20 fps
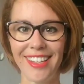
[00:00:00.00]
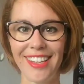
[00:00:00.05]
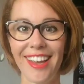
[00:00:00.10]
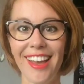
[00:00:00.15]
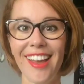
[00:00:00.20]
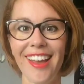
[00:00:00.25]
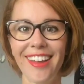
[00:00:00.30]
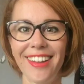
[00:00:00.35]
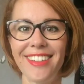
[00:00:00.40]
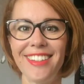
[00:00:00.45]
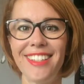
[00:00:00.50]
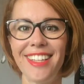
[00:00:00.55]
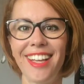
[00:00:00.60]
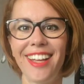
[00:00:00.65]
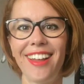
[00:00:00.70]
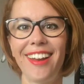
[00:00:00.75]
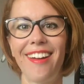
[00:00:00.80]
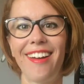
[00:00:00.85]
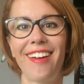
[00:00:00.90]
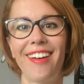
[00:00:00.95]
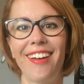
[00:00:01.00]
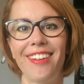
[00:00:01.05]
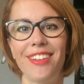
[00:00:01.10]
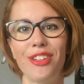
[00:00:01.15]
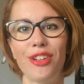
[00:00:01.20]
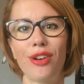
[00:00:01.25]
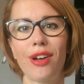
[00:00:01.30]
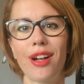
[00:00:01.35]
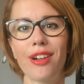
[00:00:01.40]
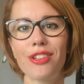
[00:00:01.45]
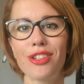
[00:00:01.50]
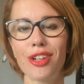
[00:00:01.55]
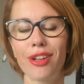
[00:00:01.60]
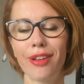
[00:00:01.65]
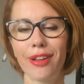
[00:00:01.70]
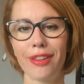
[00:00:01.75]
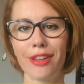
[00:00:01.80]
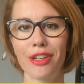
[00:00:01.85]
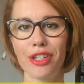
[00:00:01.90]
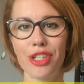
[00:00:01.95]
Yeah, indeed. New culture
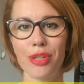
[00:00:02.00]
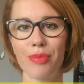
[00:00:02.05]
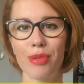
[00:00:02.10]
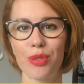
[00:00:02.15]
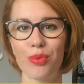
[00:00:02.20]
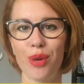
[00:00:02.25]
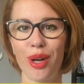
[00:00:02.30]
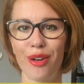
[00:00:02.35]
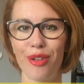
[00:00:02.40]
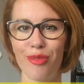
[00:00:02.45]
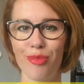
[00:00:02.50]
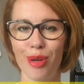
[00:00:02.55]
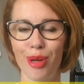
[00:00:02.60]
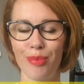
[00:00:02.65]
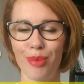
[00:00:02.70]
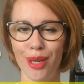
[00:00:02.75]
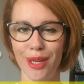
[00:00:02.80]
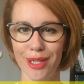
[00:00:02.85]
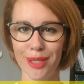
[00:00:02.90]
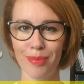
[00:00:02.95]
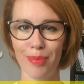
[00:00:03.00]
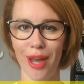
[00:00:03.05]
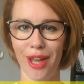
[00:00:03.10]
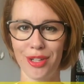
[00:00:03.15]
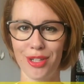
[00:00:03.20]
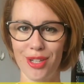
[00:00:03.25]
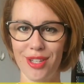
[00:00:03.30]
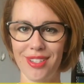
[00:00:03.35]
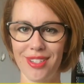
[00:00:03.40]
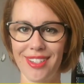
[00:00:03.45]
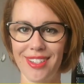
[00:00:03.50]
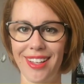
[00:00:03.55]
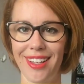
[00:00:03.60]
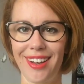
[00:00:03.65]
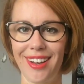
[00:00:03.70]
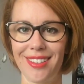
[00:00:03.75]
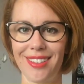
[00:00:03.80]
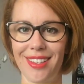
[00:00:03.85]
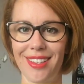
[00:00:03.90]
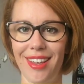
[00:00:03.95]
leadership is one of my biggest passions. It
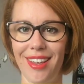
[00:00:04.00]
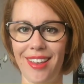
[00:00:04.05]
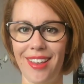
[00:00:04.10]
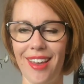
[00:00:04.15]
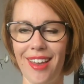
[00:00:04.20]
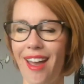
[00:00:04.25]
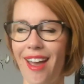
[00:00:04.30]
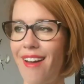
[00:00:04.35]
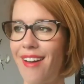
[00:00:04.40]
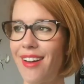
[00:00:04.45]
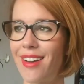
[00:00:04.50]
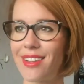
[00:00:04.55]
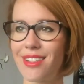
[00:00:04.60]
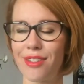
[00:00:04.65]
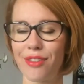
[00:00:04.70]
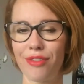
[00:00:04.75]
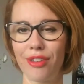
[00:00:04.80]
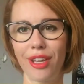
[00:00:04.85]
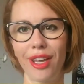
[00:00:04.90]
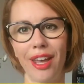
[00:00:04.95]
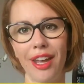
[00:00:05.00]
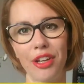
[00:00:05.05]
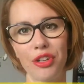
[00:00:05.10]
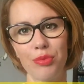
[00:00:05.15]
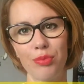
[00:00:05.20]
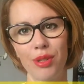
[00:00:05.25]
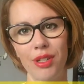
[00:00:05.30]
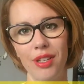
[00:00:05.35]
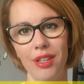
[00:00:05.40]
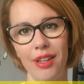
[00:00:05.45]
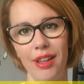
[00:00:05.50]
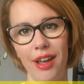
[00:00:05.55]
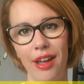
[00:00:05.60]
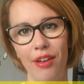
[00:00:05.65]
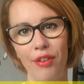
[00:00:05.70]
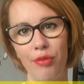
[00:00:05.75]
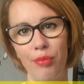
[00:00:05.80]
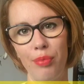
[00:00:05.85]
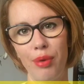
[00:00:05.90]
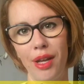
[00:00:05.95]
is the areas of engagement that
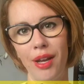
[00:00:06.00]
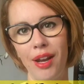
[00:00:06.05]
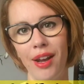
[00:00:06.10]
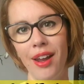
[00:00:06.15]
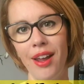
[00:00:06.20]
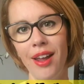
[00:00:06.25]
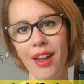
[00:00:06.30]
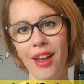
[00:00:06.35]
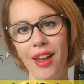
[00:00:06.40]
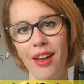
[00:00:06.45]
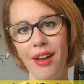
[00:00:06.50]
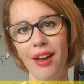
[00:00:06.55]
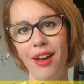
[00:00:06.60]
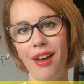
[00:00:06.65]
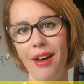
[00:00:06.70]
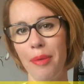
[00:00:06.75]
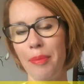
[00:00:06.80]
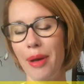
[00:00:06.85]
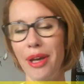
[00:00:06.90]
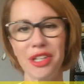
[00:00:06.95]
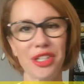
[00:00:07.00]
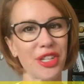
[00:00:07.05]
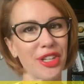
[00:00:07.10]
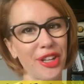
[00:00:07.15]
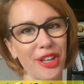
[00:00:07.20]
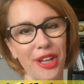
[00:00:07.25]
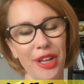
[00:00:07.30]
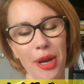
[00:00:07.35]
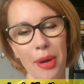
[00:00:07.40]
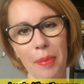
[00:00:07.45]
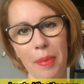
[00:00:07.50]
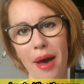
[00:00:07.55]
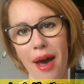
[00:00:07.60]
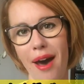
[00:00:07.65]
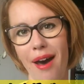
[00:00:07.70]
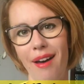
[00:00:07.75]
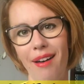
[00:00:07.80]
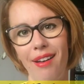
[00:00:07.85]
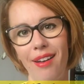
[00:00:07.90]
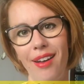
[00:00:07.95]
I've been passionate
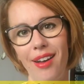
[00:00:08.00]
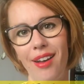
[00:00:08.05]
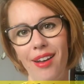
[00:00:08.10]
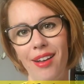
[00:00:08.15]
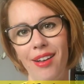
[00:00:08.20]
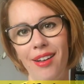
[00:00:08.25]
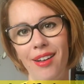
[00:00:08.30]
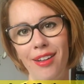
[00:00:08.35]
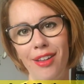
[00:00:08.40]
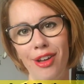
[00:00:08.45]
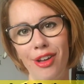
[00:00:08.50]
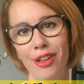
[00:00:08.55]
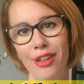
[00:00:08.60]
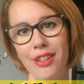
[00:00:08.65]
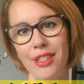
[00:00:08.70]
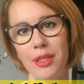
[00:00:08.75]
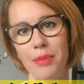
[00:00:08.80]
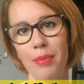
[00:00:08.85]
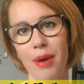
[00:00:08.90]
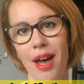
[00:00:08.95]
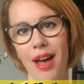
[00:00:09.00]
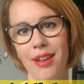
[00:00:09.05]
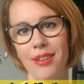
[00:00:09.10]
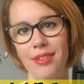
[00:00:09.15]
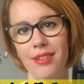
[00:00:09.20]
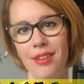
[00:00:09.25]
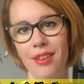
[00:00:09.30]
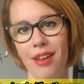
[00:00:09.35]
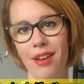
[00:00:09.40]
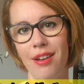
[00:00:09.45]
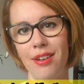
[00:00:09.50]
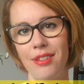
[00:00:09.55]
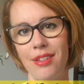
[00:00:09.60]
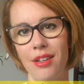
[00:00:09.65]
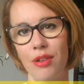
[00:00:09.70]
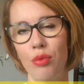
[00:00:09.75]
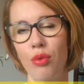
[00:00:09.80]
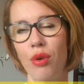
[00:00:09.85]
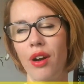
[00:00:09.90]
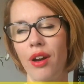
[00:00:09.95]
about a lot these past years
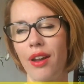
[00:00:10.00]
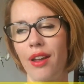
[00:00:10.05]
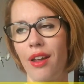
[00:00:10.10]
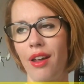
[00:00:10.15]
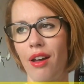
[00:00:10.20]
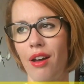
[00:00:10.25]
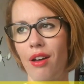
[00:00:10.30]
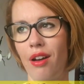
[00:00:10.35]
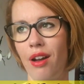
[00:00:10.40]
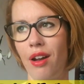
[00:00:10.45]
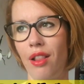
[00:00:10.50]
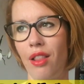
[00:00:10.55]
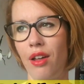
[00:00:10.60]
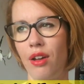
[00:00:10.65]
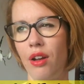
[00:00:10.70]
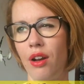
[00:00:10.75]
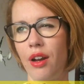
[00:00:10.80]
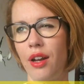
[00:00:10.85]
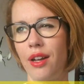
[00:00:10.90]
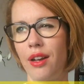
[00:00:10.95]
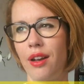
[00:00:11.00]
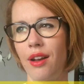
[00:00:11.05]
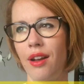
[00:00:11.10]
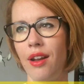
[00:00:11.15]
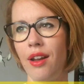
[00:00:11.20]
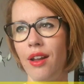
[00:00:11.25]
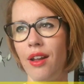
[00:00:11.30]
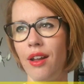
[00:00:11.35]
and working on a lot in.